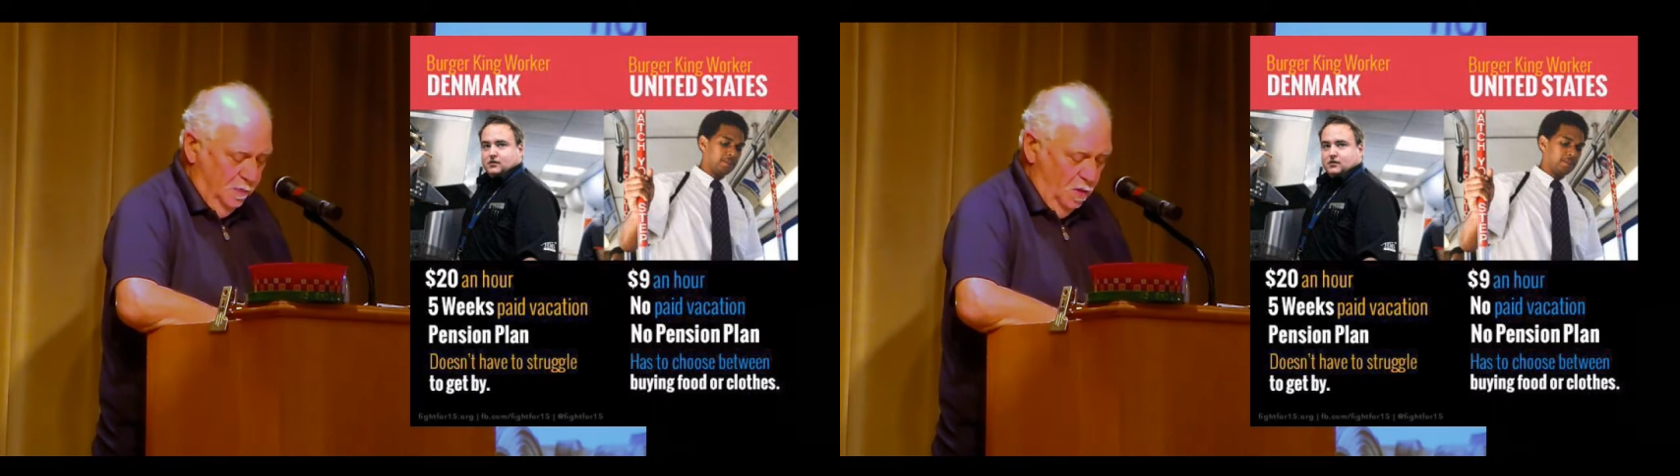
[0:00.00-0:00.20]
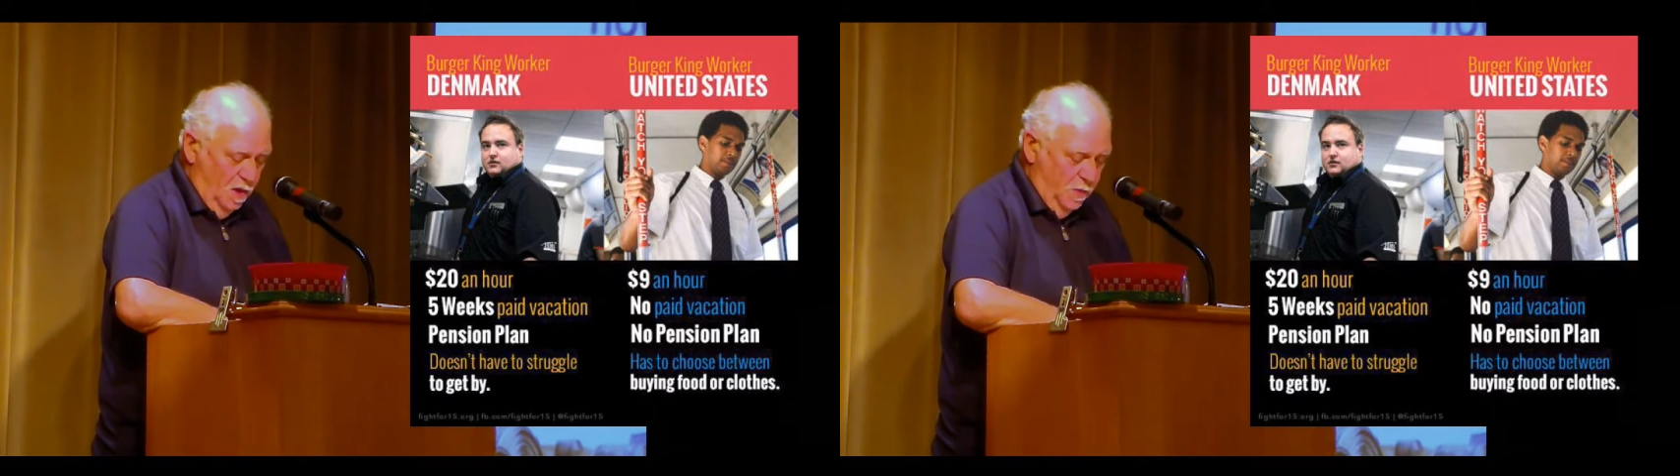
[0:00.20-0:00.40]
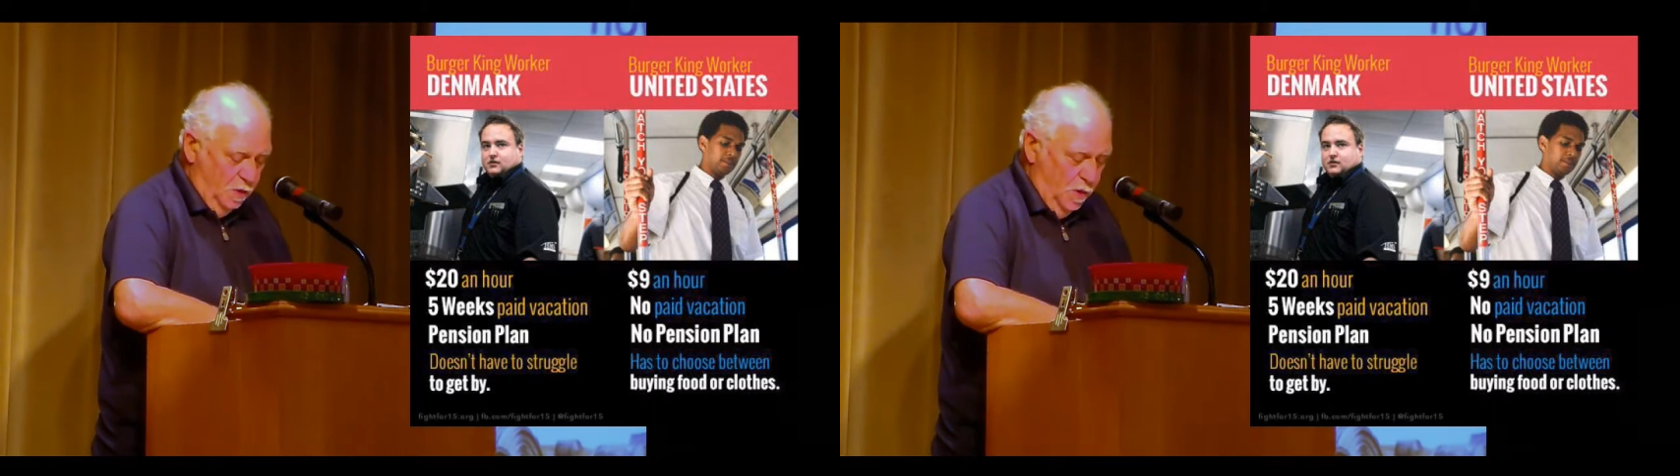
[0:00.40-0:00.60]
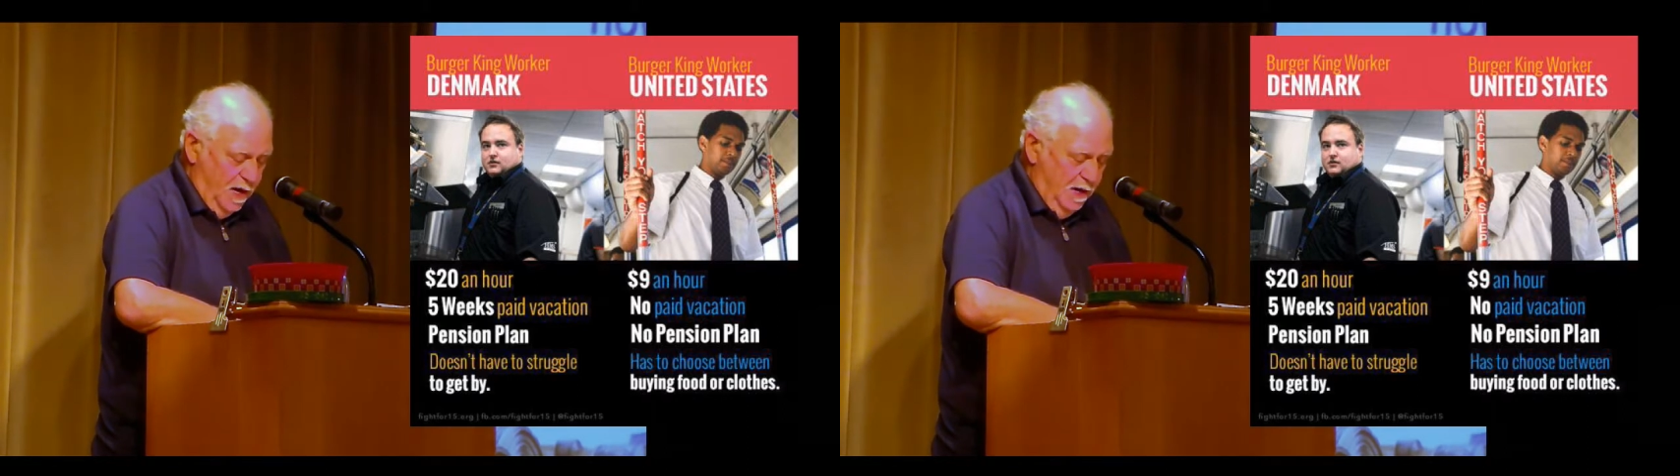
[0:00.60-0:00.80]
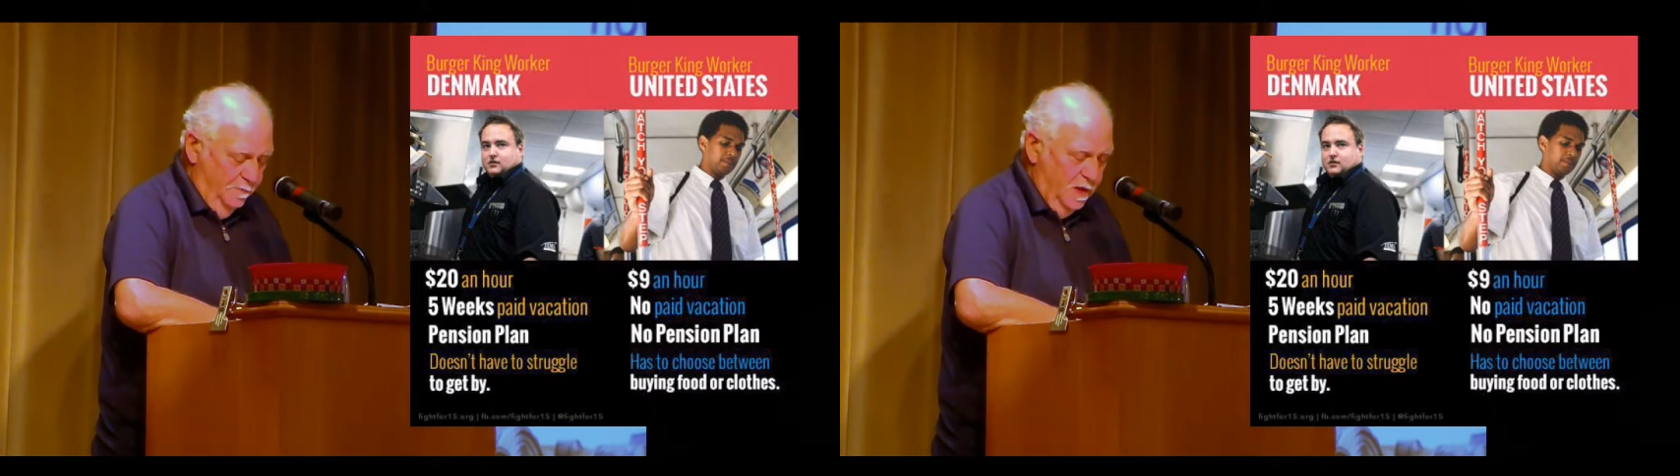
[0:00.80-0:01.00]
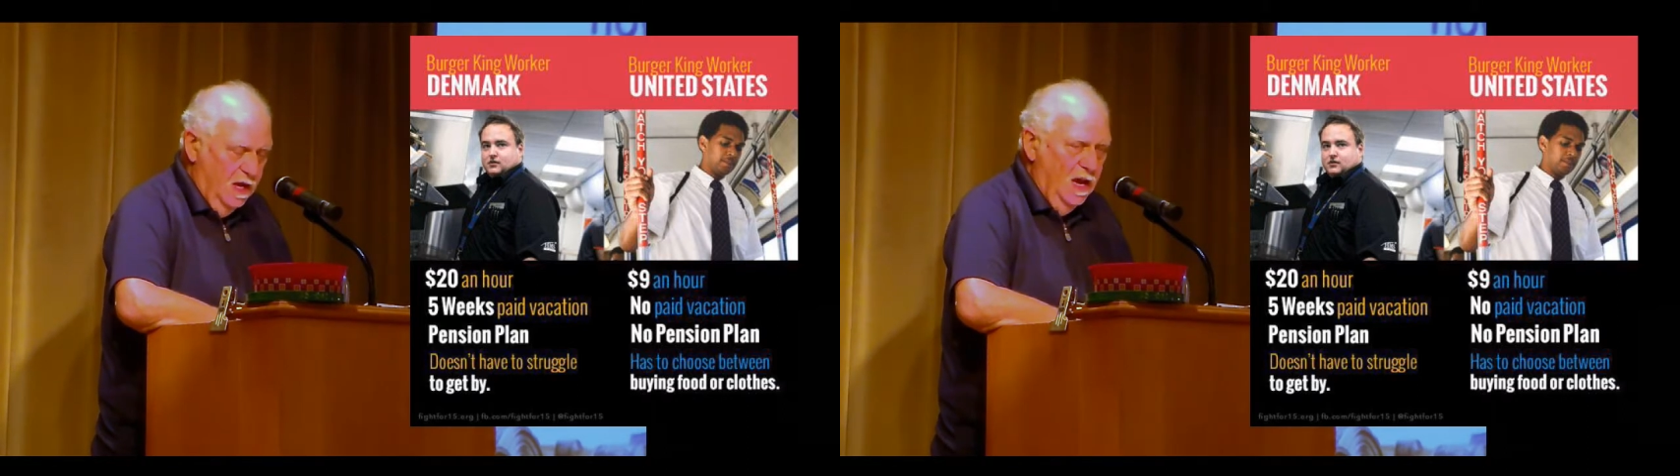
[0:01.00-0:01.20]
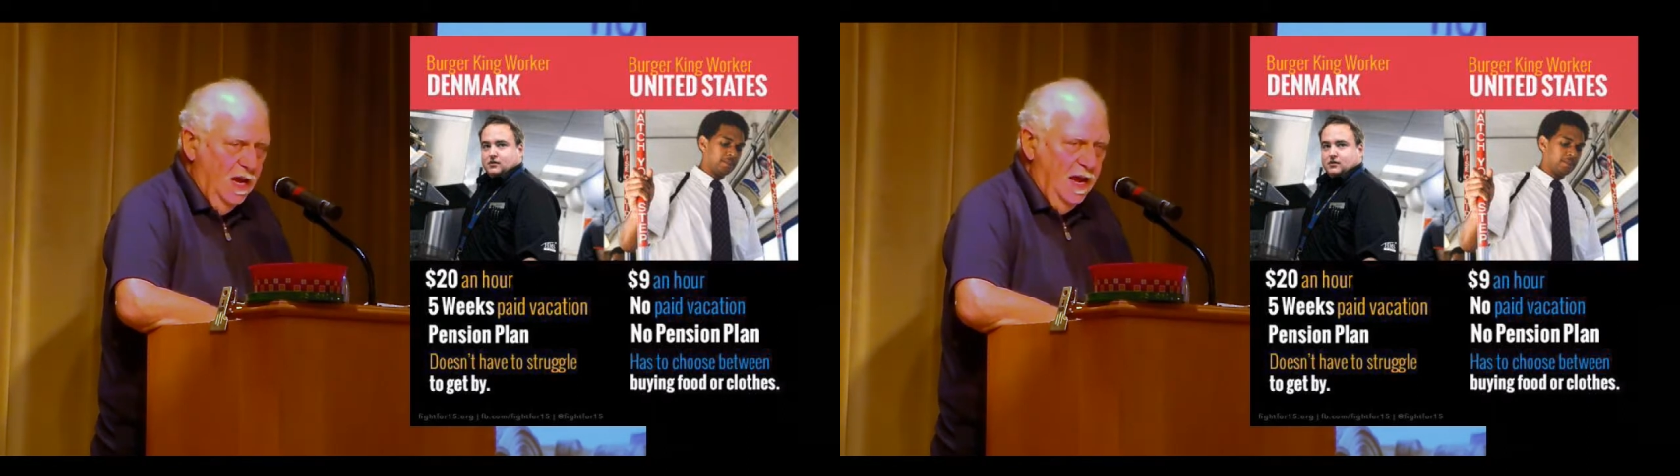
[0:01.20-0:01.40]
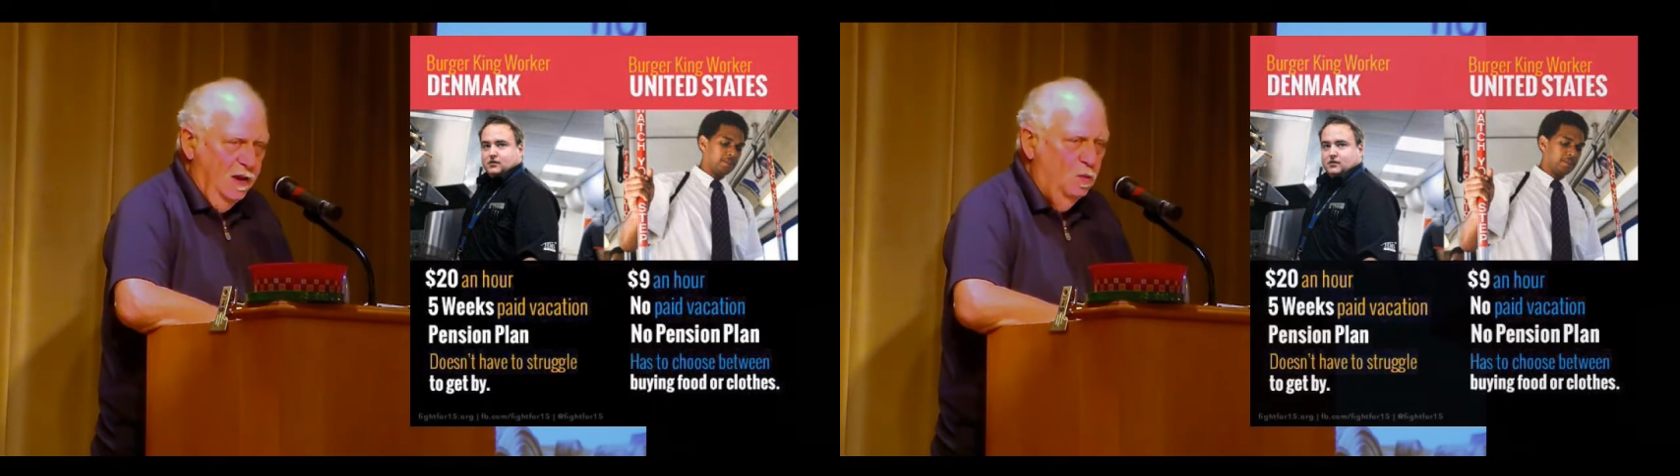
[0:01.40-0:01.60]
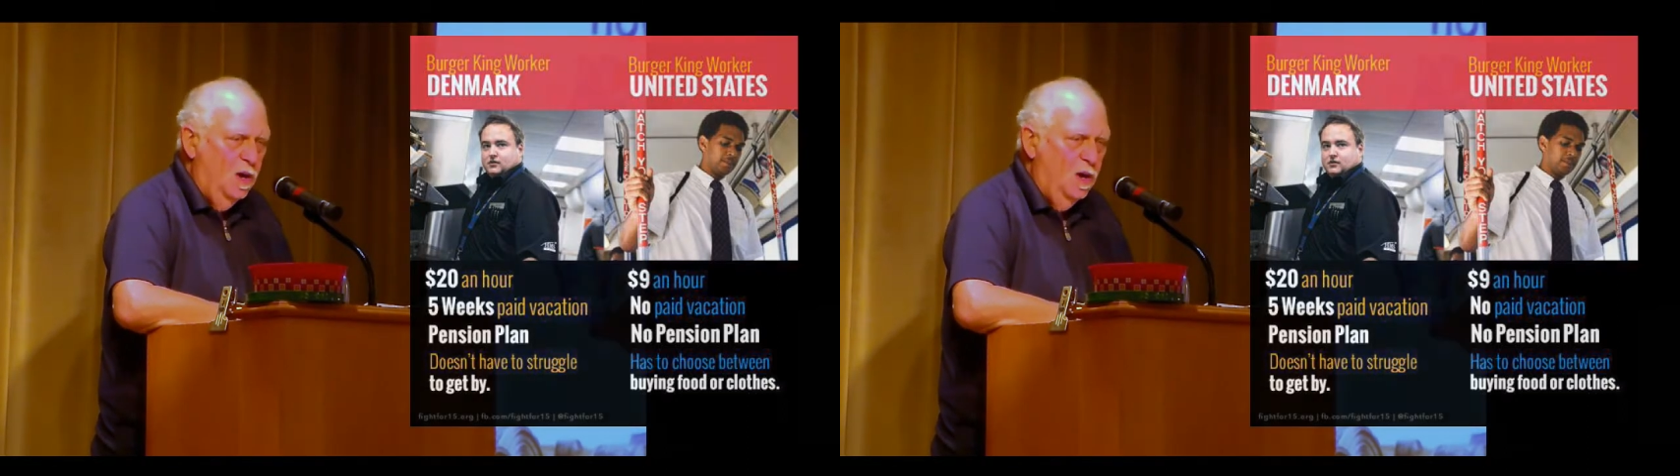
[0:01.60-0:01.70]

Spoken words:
employment rate, and